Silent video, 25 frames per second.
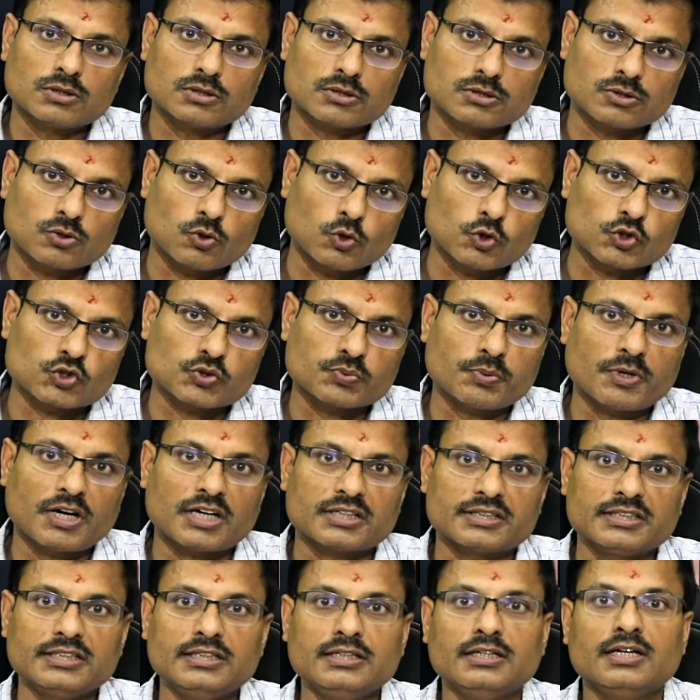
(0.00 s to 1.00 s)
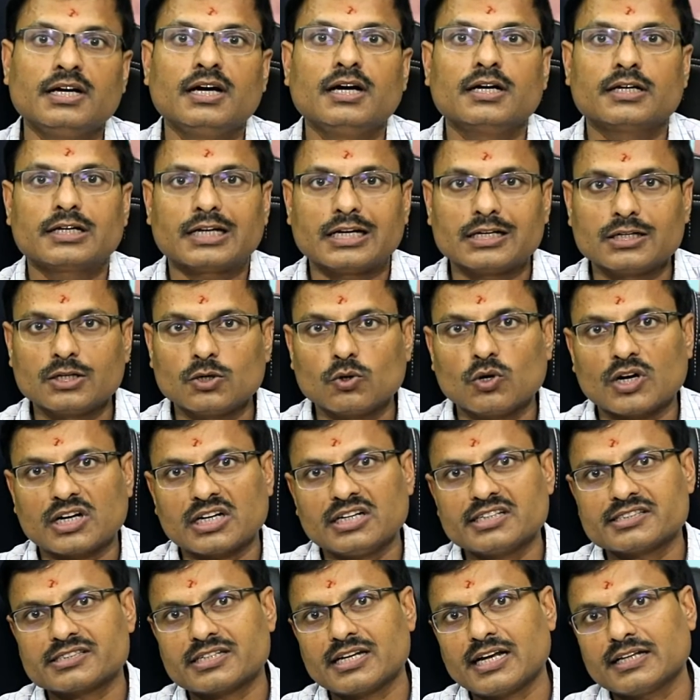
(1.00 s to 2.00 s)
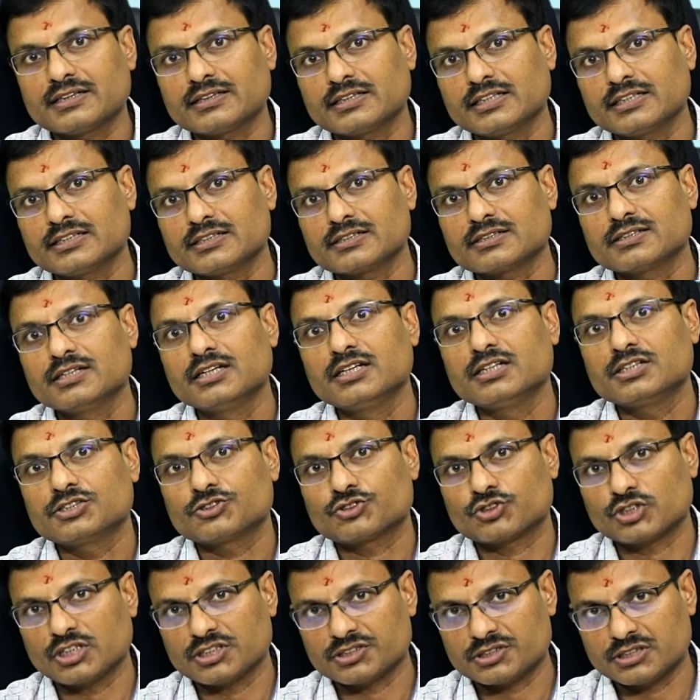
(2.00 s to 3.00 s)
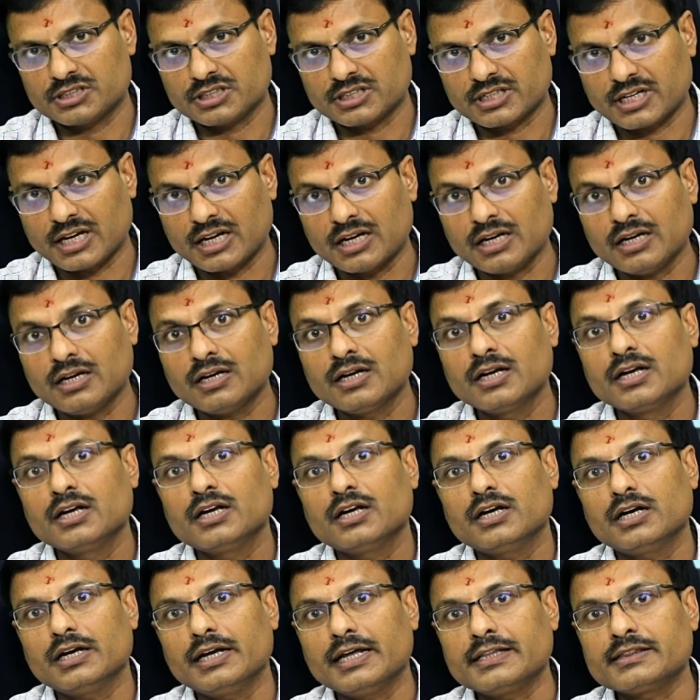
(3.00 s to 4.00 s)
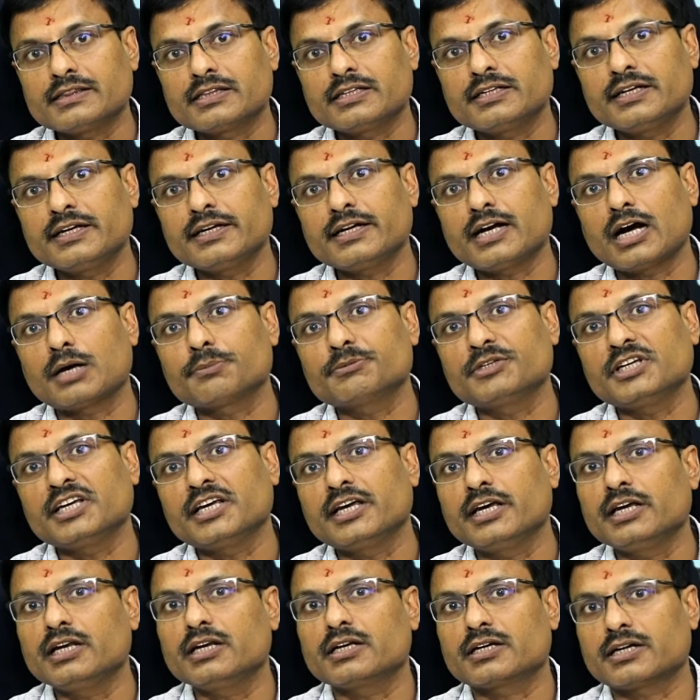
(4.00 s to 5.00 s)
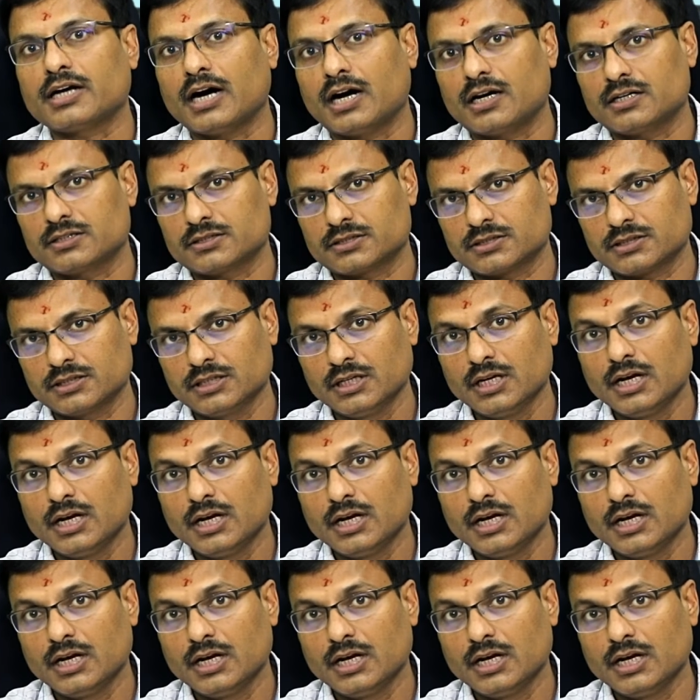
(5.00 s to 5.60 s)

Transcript: goes for the tendo-Achilles lengthening, surgical lengthening of the heel cord.